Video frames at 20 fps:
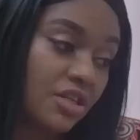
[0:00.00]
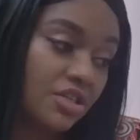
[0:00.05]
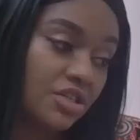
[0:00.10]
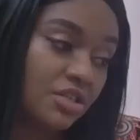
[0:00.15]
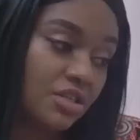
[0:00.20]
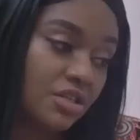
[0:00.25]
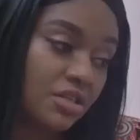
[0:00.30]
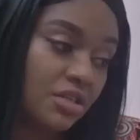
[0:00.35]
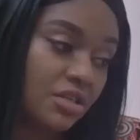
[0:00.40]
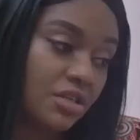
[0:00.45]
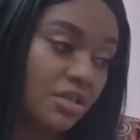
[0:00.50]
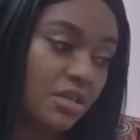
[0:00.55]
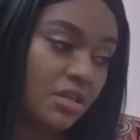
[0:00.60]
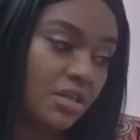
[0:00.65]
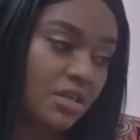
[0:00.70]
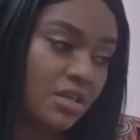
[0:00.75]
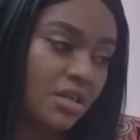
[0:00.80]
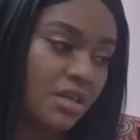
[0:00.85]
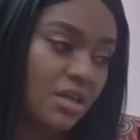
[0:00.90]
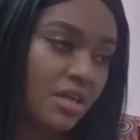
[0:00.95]
Kachi,
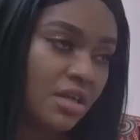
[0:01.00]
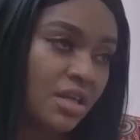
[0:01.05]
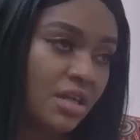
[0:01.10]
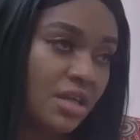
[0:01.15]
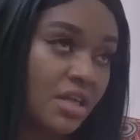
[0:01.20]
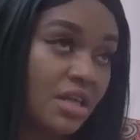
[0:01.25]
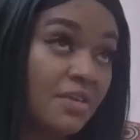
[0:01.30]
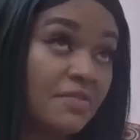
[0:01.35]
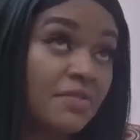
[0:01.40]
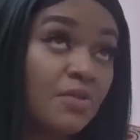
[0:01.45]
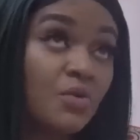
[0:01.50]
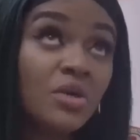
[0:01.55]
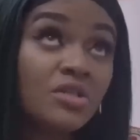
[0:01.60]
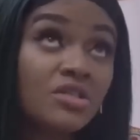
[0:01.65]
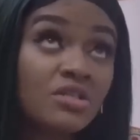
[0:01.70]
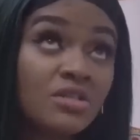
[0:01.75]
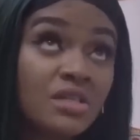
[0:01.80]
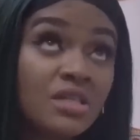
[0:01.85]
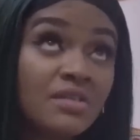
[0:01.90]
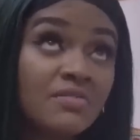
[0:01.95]
if you
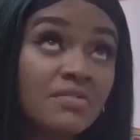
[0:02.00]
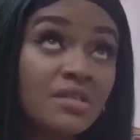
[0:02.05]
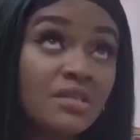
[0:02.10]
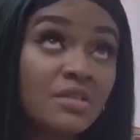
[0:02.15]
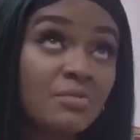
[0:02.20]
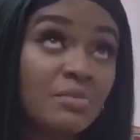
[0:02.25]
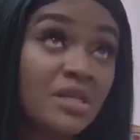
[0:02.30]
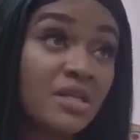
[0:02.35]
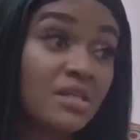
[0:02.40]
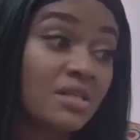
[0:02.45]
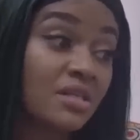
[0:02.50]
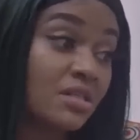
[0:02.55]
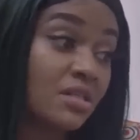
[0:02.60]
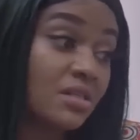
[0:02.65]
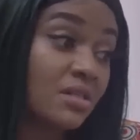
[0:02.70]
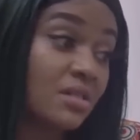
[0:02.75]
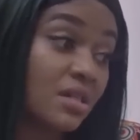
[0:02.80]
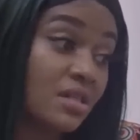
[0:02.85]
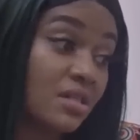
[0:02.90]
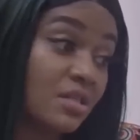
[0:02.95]
want to leave this place
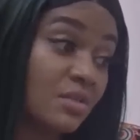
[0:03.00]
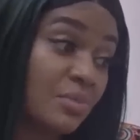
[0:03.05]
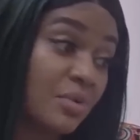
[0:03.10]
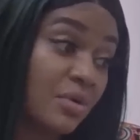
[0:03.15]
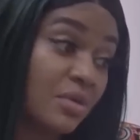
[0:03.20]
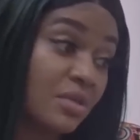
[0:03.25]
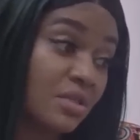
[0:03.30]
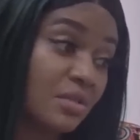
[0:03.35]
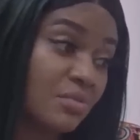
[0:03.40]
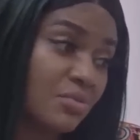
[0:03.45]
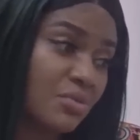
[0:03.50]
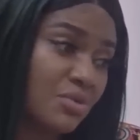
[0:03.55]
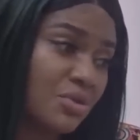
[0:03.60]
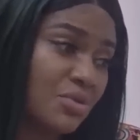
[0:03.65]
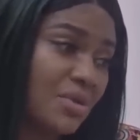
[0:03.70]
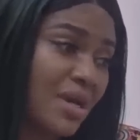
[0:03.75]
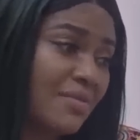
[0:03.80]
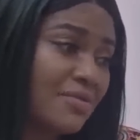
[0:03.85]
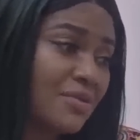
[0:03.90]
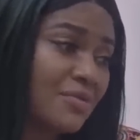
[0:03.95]
as soon as
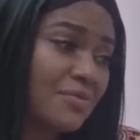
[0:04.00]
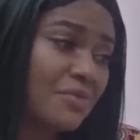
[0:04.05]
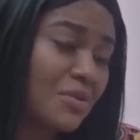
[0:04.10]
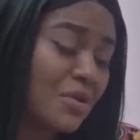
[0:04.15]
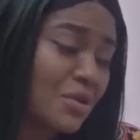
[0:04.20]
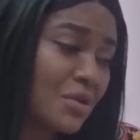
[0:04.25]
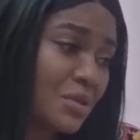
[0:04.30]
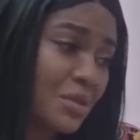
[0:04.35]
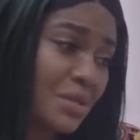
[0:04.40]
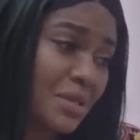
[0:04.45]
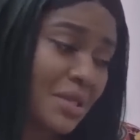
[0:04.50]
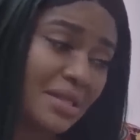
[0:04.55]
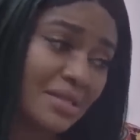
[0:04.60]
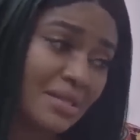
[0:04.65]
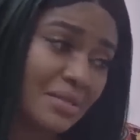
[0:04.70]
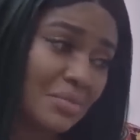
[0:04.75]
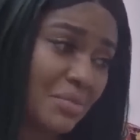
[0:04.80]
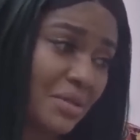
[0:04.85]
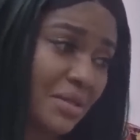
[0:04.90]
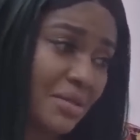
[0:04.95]
possible, you have to
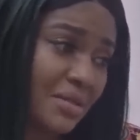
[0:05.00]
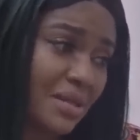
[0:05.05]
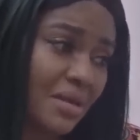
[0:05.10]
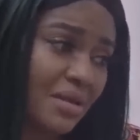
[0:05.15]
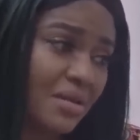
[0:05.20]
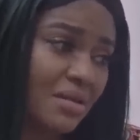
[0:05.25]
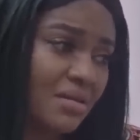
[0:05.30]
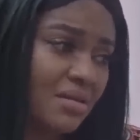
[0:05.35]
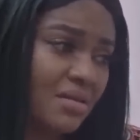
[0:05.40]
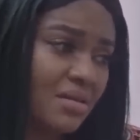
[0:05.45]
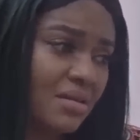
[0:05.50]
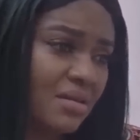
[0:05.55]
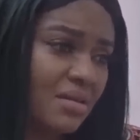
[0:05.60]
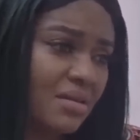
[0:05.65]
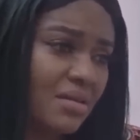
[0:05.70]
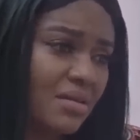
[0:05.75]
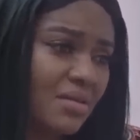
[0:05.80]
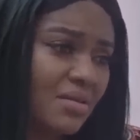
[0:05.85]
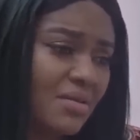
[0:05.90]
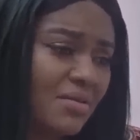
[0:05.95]
focus on getting
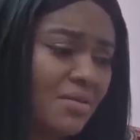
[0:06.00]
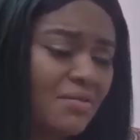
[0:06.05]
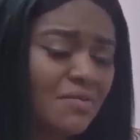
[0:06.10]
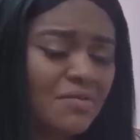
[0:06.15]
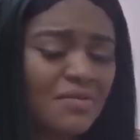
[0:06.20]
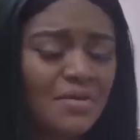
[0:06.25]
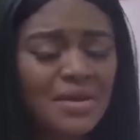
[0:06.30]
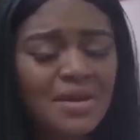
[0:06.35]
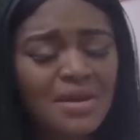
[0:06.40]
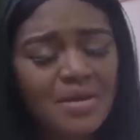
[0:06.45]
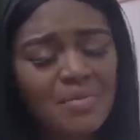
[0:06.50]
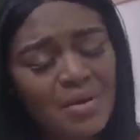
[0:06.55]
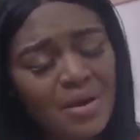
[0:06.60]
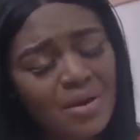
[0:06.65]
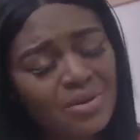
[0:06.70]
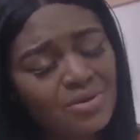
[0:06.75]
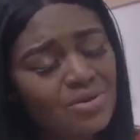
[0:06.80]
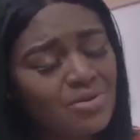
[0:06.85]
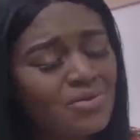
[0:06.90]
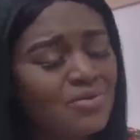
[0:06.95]
better. Huh?
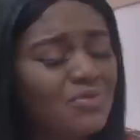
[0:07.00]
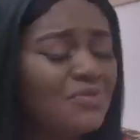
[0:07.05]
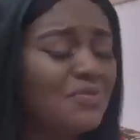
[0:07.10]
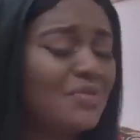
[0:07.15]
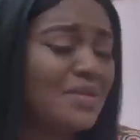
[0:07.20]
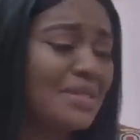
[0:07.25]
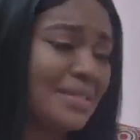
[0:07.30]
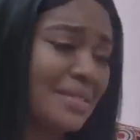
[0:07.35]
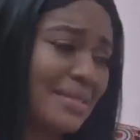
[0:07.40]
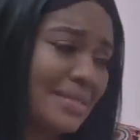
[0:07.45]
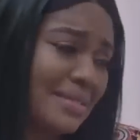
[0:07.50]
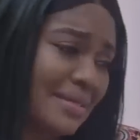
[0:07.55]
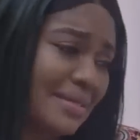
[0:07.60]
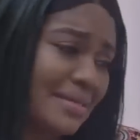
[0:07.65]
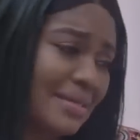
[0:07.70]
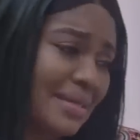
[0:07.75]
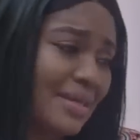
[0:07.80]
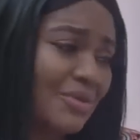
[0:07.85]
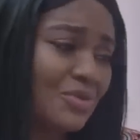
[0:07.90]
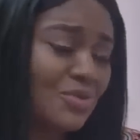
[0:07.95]
Forget about who
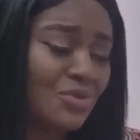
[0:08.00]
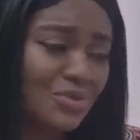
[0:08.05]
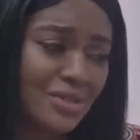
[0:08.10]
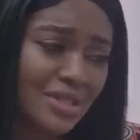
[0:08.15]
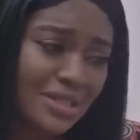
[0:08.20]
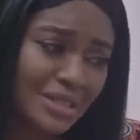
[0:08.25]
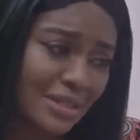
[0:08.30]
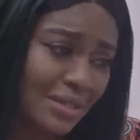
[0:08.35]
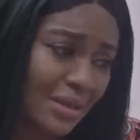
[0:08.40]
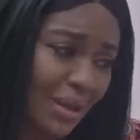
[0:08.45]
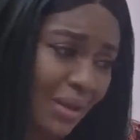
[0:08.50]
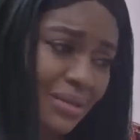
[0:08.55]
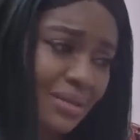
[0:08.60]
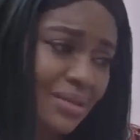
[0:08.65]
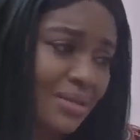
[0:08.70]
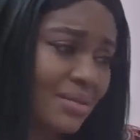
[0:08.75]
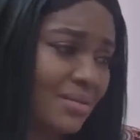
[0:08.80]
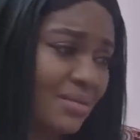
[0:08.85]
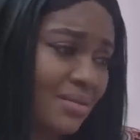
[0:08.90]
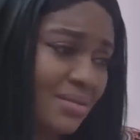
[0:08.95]
came to visit
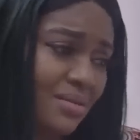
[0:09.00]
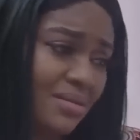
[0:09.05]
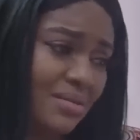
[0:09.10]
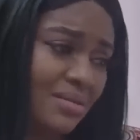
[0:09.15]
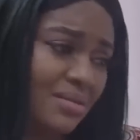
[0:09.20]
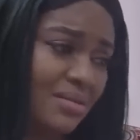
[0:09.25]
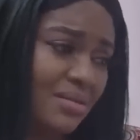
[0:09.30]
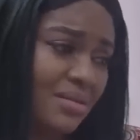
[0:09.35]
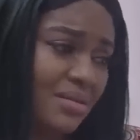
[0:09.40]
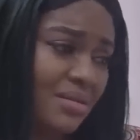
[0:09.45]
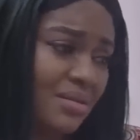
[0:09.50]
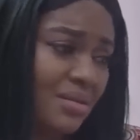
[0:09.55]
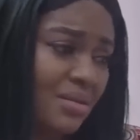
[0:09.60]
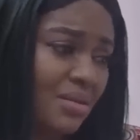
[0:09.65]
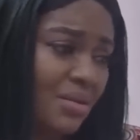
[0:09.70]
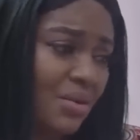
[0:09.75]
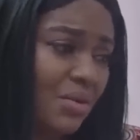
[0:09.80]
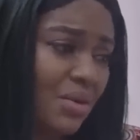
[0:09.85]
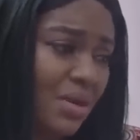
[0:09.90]
you and who did not.